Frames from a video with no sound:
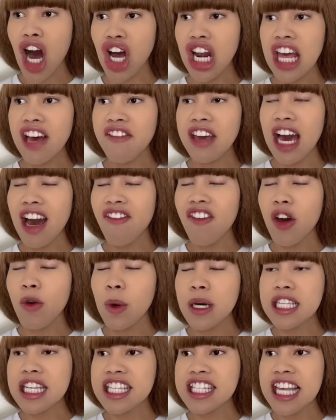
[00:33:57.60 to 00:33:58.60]
Olivia, if
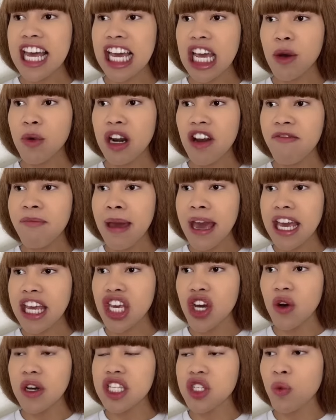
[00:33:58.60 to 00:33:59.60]
it was a snake, it would have
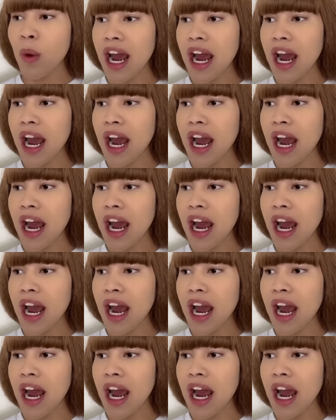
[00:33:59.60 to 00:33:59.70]
bit you.